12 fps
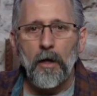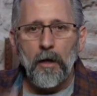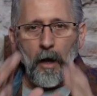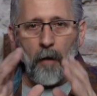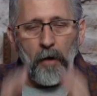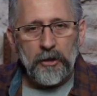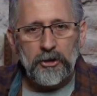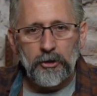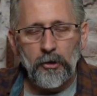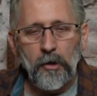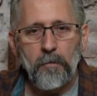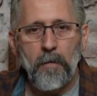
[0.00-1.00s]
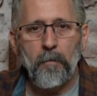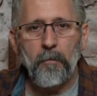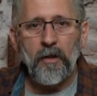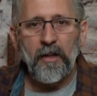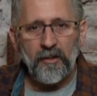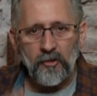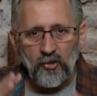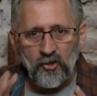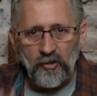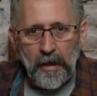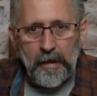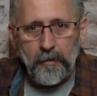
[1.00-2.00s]
I want you to remember that it's a
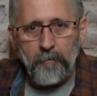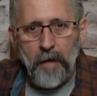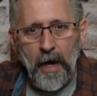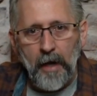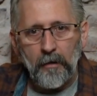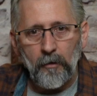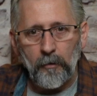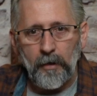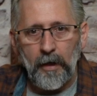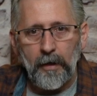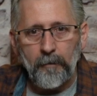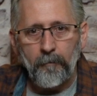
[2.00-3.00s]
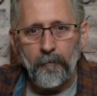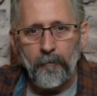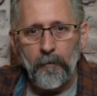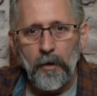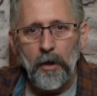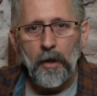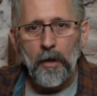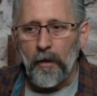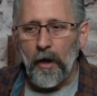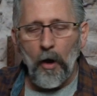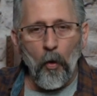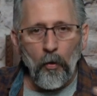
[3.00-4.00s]
state of mind, okay?
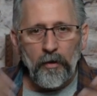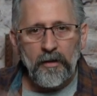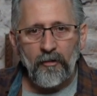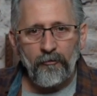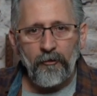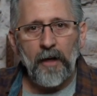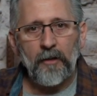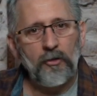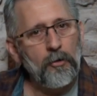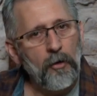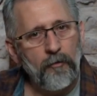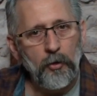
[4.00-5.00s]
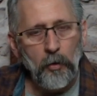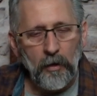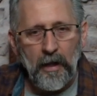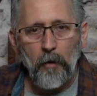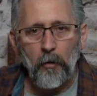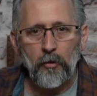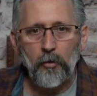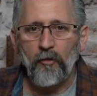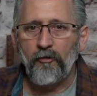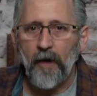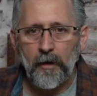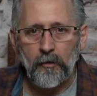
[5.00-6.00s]
That only affects you if you allow it to
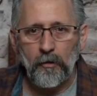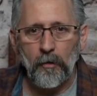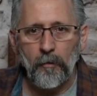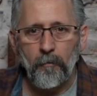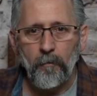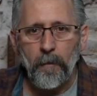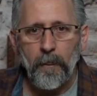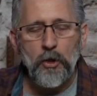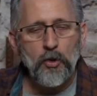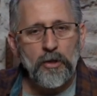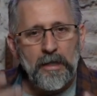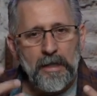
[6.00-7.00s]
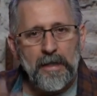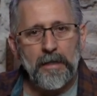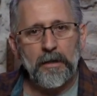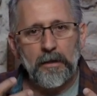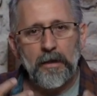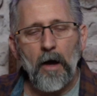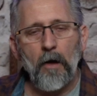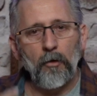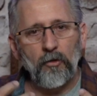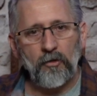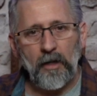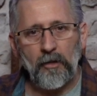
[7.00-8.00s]
affect you. You can't allow
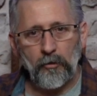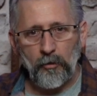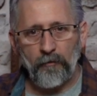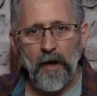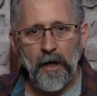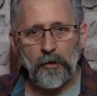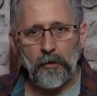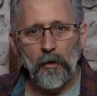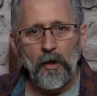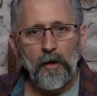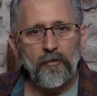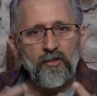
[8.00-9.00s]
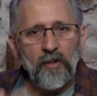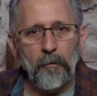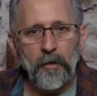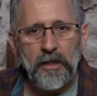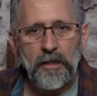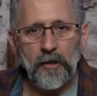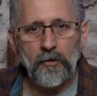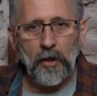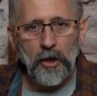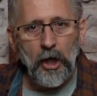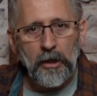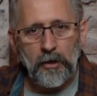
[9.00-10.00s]
those things to affect you. If somebody doesn't
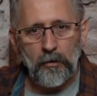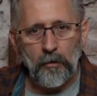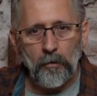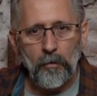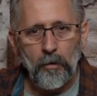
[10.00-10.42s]
like you,